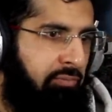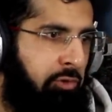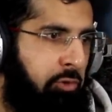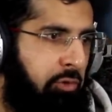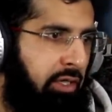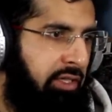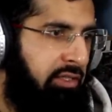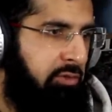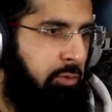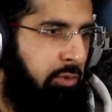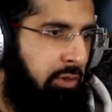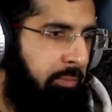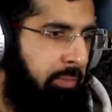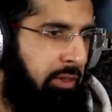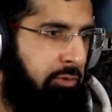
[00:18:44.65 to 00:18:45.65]
you guys
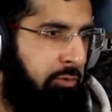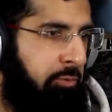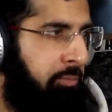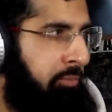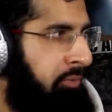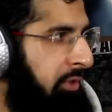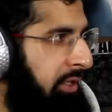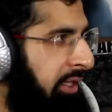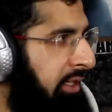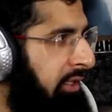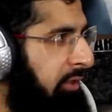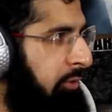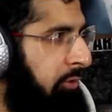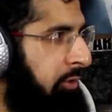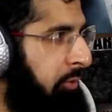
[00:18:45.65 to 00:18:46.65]
were about to
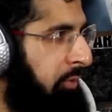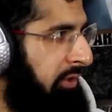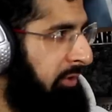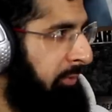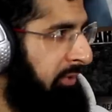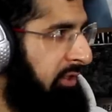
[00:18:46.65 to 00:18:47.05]
pray or you were in the